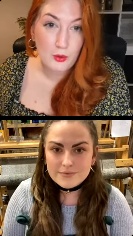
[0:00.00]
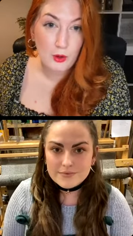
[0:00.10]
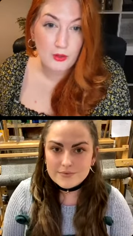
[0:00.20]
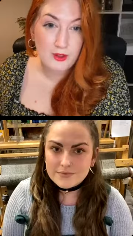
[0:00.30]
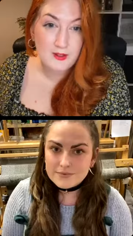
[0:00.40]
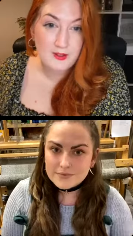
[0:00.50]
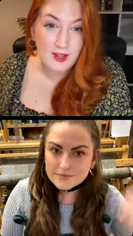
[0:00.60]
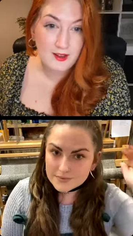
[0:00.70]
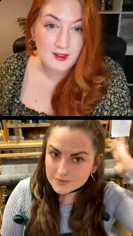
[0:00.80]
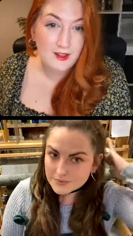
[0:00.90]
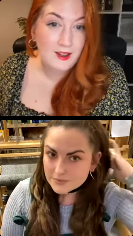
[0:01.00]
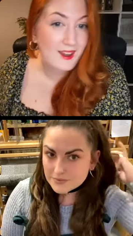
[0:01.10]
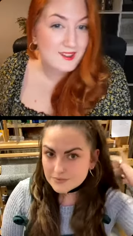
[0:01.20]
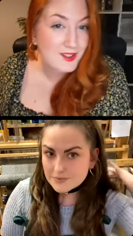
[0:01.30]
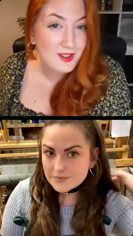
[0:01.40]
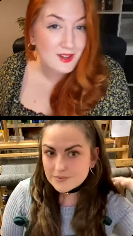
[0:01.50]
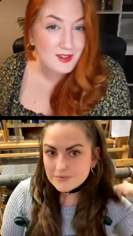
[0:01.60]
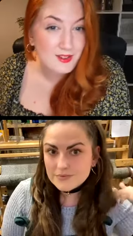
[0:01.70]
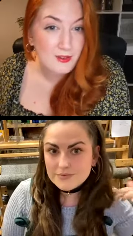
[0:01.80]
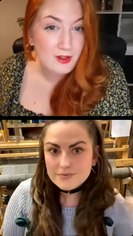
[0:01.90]
Speaker 1: what, this technique isn't
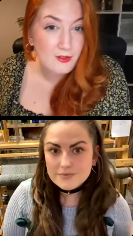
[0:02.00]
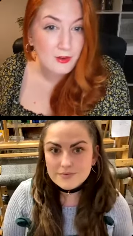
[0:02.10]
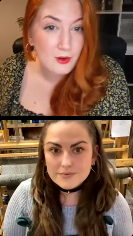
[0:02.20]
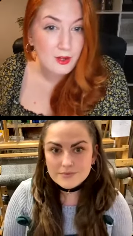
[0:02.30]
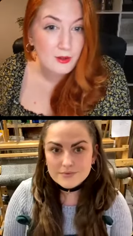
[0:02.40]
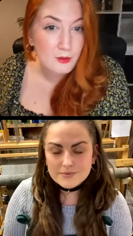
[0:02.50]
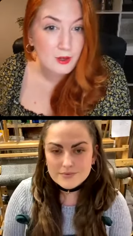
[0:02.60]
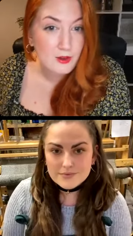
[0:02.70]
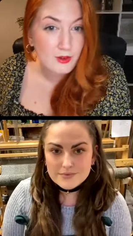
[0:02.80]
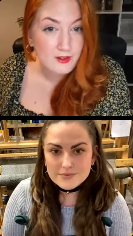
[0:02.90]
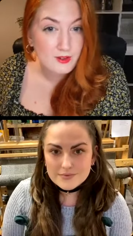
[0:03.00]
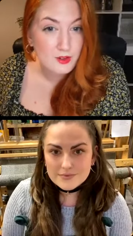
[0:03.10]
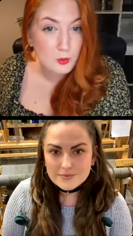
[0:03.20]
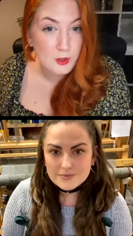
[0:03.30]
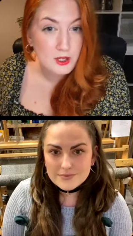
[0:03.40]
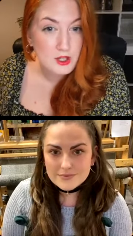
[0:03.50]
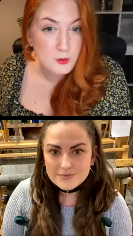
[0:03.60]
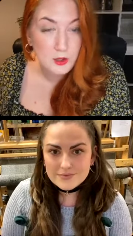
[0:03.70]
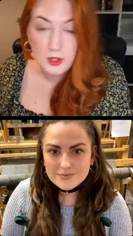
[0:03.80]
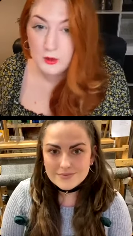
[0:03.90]
necessarily for you and you've had to switch
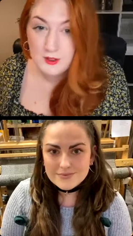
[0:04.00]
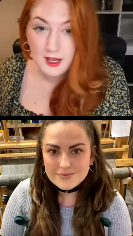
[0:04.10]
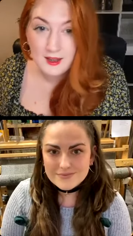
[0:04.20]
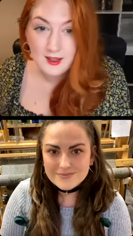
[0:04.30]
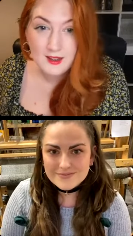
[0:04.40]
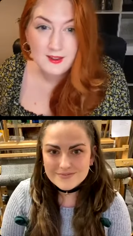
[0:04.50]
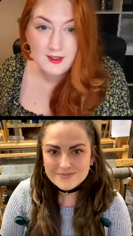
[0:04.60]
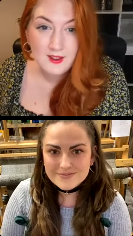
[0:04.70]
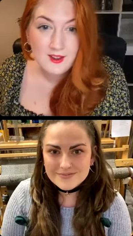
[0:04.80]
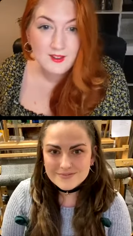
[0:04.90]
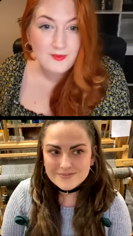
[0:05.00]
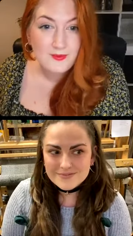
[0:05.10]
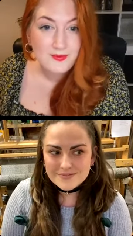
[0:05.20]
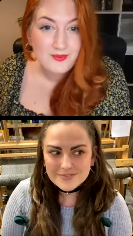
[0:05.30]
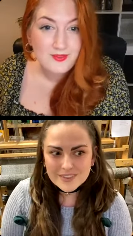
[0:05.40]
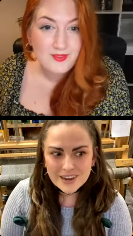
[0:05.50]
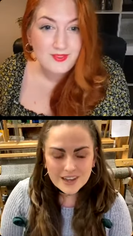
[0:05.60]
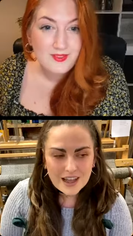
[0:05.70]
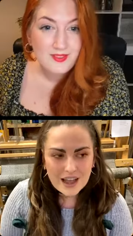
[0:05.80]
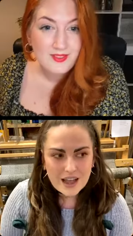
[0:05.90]
to a new technique?
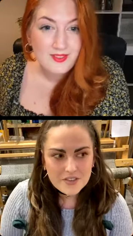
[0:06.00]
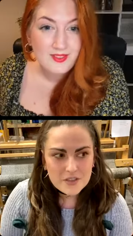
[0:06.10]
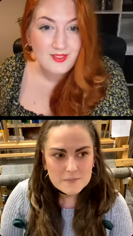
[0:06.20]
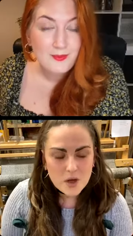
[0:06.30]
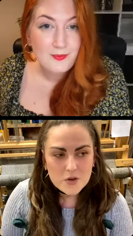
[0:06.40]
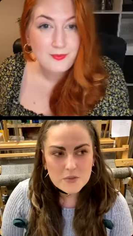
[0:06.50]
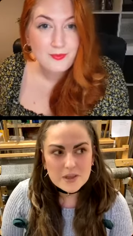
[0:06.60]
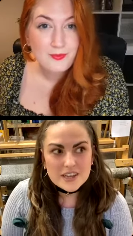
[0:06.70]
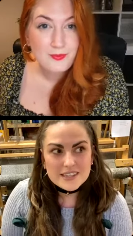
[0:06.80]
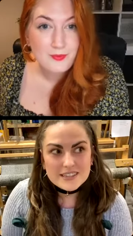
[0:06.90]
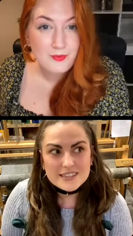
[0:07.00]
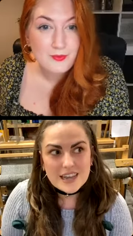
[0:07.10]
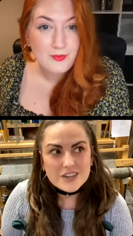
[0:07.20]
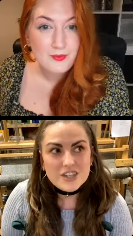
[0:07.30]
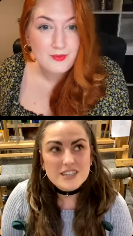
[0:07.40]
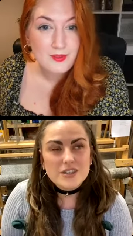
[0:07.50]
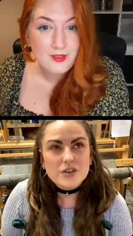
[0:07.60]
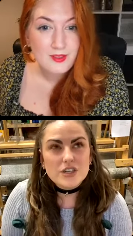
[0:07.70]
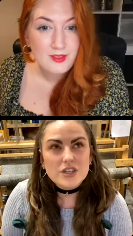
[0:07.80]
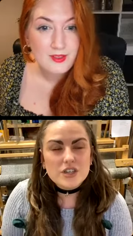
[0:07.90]
Speaker 2: At the moment, actually, it's
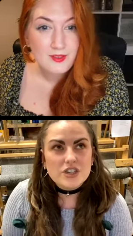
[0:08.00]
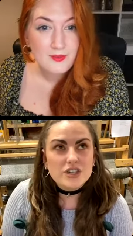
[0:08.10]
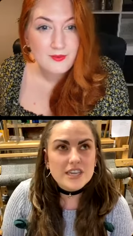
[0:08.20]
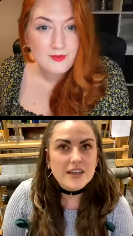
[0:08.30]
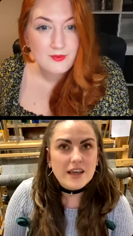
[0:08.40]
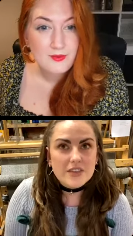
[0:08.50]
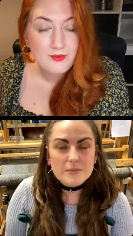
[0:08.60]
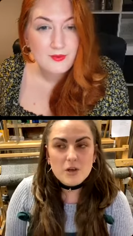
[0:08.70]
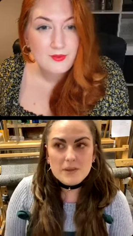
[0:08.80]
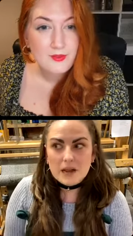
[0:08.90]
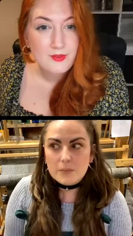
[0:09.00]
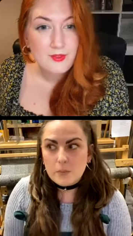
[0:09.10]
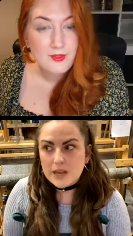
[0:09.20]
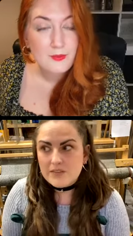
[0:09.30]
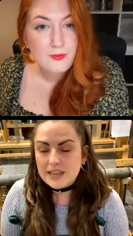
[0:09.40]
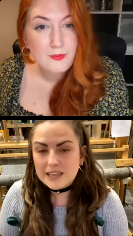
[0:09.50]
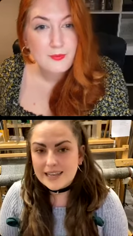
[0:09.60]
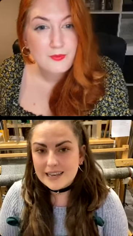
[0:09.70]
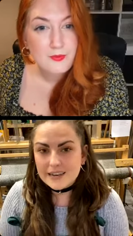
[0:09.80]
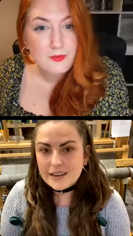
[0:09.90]
interesting you should say that. At the moment, I'm weaving
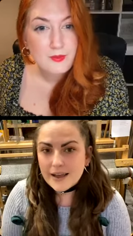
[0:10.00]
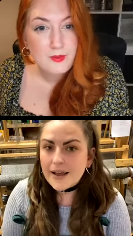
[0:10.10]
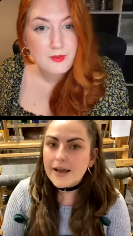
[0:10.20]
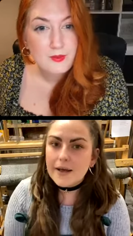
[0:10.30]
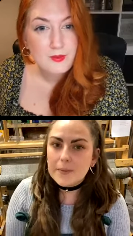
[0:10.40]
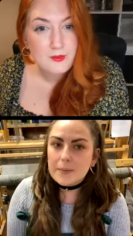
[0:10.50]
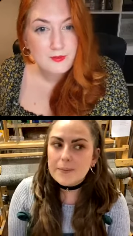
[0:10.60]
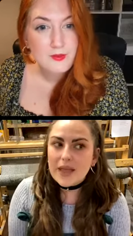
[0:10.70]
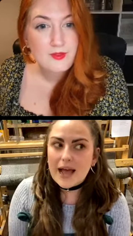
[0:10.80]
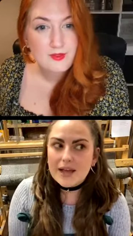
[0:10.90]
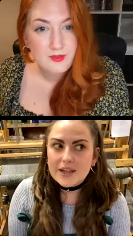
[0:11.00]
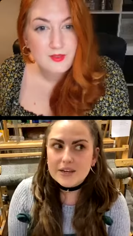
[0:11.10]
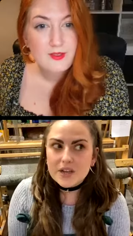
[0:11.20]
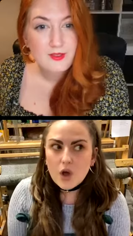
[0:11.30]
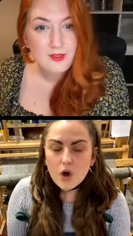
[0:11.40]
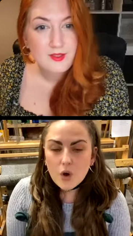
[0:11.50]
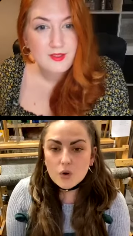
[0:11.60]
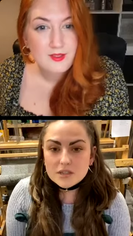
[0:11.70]
linen um, and all